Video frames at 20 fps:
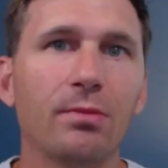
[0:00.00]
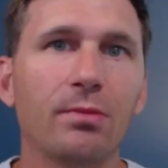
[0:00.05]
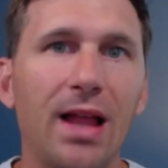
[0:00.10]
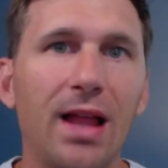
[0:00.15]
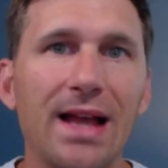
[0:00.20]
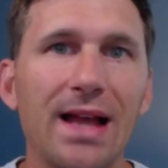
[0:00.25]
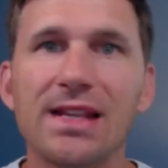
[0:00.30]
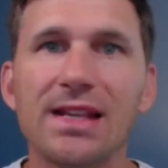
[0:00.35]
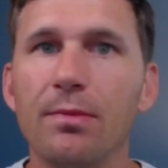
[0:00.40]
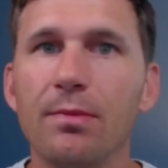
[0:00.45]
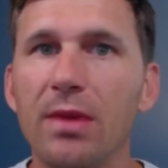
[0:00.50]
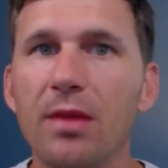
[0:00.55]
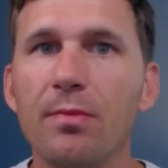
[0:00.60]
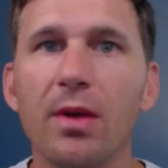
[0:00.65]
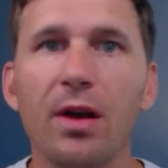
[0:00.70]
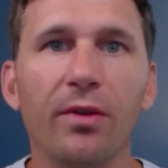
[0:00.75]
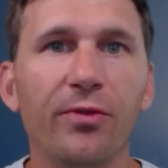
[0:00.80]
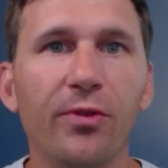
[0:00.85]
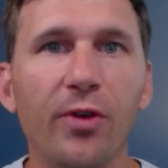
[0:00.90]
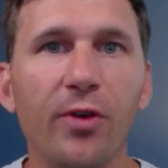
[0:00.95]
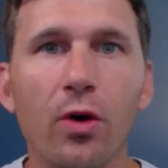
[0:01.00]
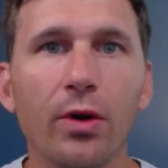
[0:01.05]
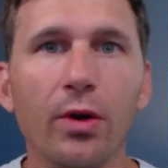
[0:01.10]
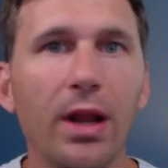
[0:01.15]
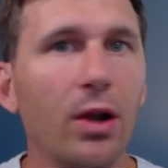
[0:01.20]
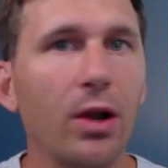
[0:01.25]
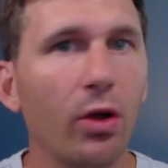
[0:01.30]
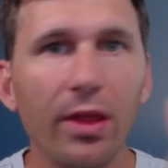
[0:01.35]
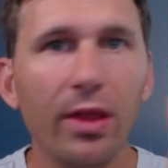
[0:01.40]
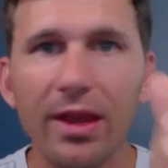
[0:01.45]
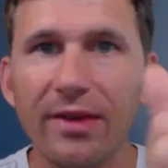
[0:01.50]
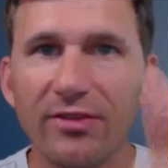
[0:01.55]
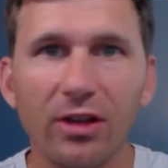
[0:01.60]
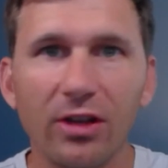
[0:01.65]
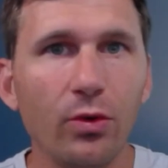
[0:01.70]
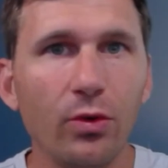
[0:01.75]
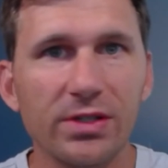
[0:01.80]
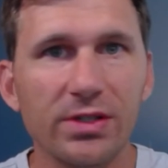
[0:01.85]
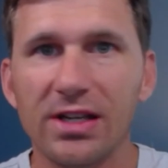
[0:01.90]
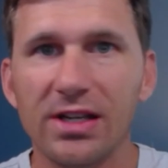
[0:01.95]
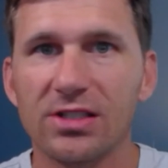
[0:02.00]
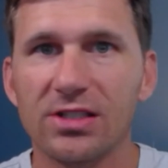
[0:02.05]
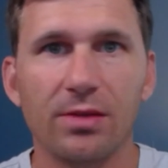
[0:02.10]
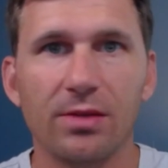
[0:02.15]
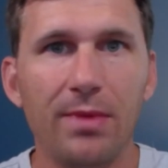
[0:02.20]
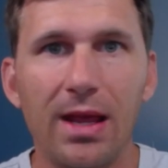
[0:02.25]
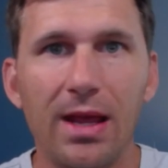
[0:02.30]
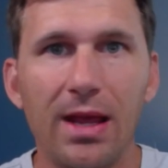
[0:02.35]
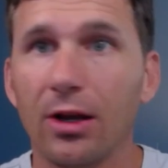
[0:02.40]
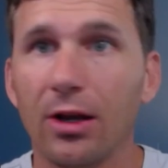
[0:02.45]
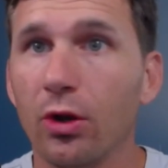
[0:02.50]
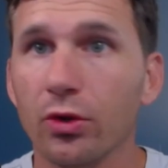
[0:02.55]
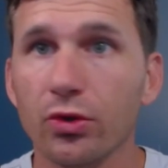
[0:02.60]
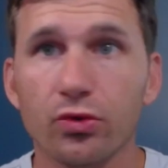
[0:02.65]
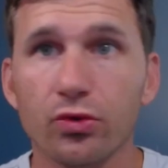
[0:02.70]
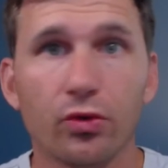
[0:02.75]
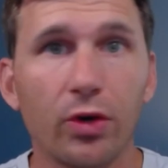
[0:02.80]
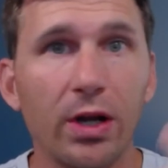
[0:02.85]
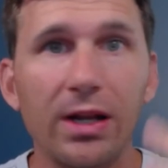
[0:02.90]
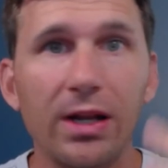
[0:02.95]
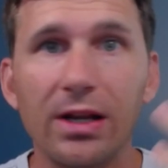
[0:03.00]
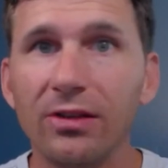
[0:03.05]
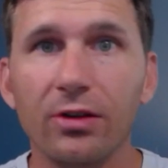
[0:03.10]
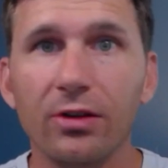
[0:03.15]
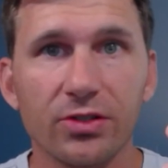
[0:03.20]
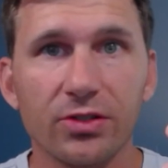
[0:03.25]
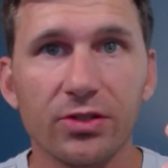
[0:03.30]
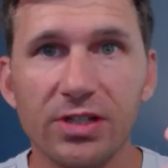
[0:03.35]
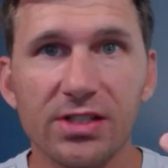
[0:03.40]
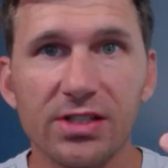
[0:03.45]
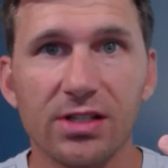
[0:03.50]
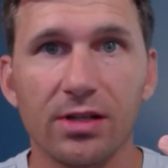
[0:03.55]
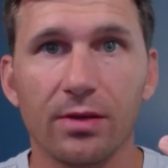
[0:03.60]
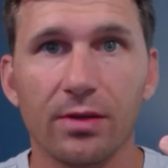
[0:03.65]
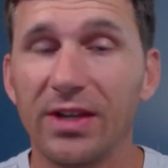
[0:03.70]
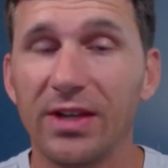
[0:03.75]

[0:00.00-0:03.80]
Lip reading: last name, email, phone, and all they have to do is hit submit and it goes right into your system.